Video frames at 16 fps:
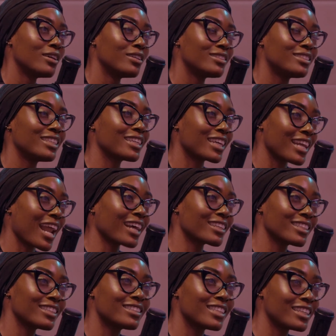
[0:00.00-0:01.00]
She can
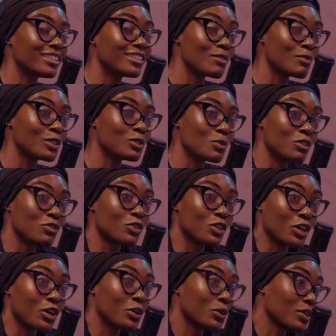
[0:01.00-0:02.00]
actually say she's the most beautiful
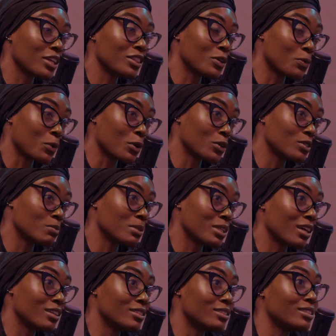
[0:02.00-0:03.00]
girl in the world
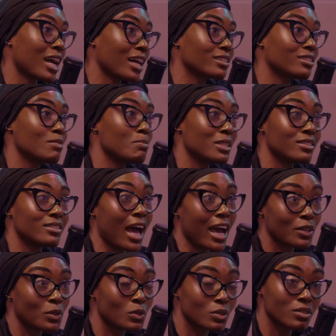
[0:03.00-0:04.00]
because she's actually been
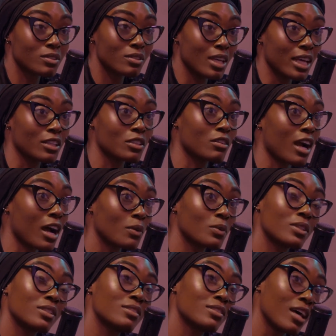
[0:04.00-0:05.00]
titled and
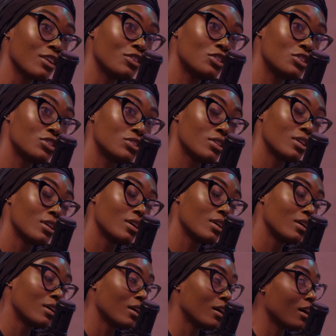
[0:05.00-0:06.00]
crowned such.
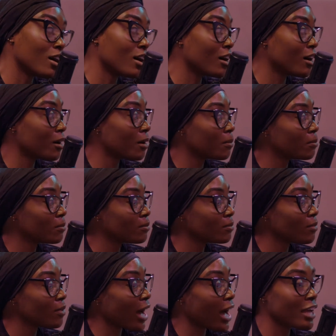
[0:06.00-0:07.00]

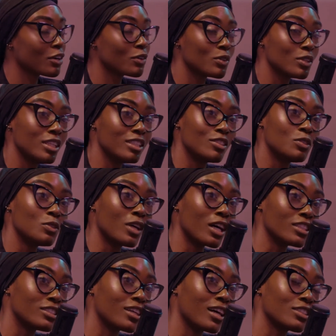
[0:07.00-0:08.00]
Ayo, you need to do
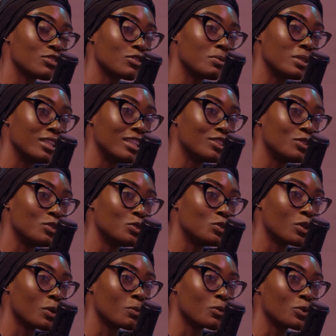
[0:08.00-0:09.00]
gunshots for me. You need to do
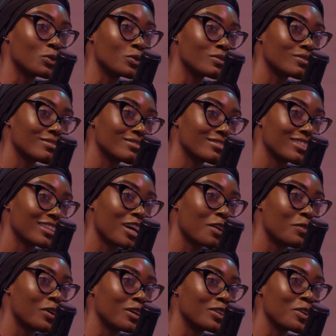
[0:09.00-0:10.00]
drum roll.
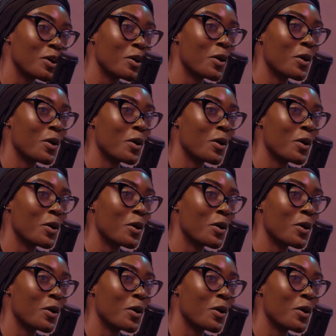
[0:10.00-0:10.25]
Come on.